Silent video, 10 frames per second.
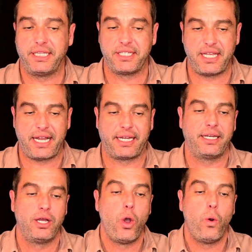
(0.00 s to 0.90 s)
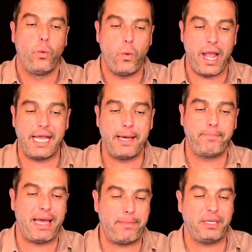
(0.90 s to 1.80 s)
in the second, Weah,
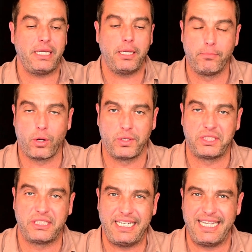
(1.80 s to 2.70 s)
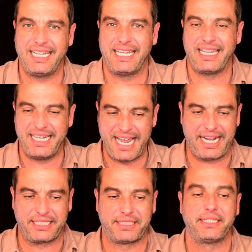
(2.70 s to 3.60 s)
Pepi, Morris in the
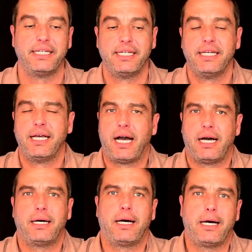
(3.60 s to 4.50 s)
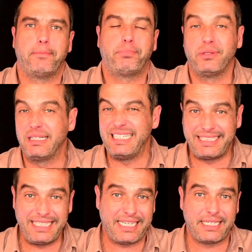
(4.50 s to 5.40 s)
next. Uh,
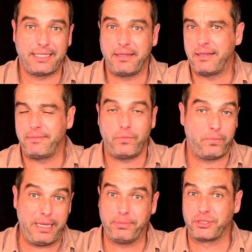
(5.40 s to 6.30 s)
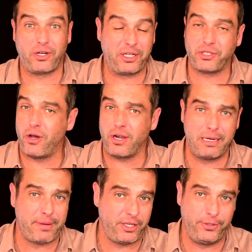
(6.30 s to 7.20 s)
Pulisic, people started talking
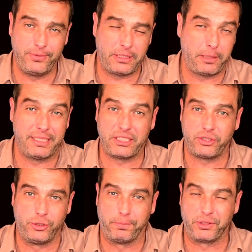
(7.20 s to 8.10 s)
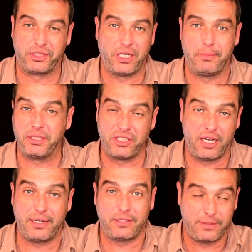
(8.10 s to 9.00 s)
about using him as a super sub. It's
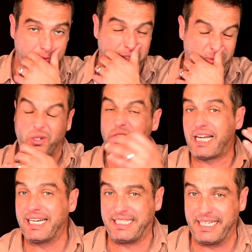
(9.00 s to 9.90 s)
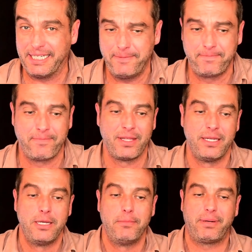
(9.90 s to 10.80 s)
not the worst idea
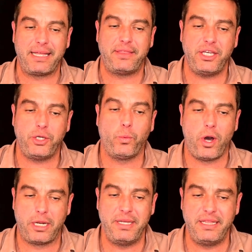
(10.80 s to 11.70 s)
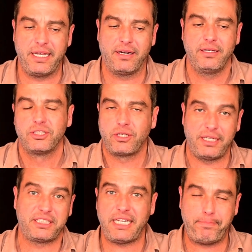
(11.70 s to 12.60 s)
but I think you want him in there. So
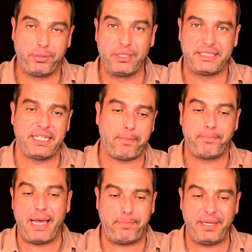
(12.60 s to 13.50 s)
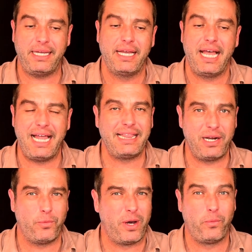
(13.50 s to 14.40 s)
let's say Pulisic, Pepi, and
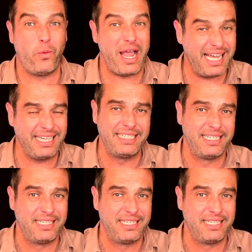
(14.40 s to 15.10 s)
then what? Weah